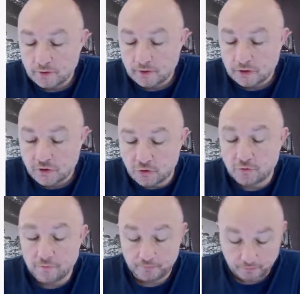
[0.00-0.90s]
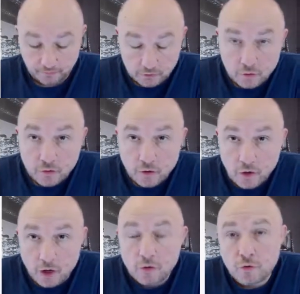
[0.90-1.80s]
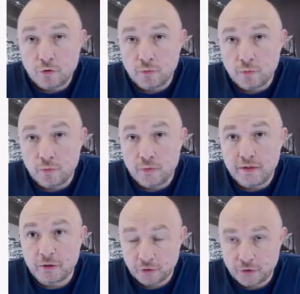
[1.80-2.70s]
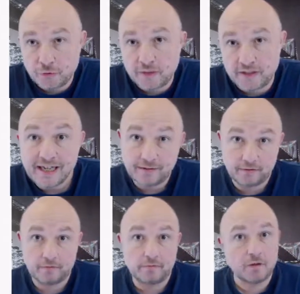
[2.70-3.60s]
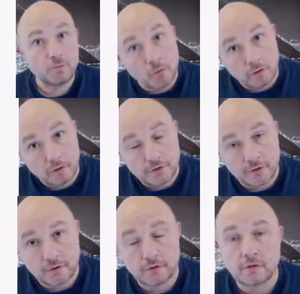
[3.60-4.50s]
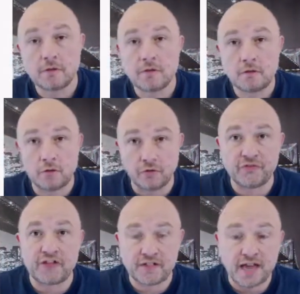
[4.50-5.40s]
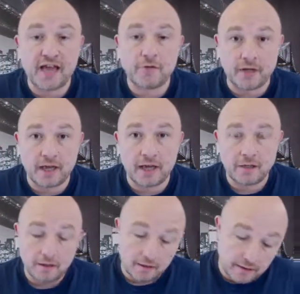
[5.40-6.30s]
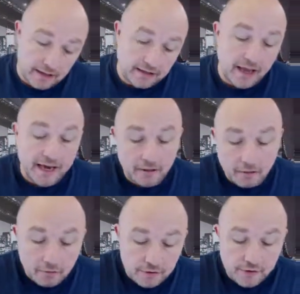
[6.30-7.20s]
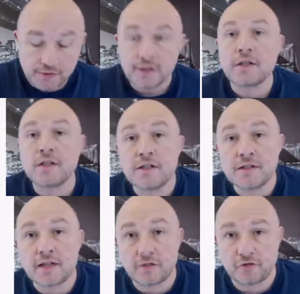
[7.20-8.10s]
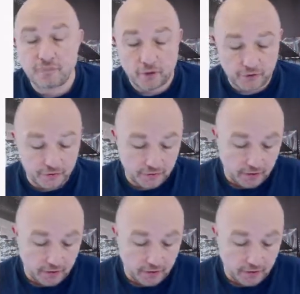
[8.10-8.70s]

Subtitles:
So, how could we construct that smallest convex area that encloses this set of points?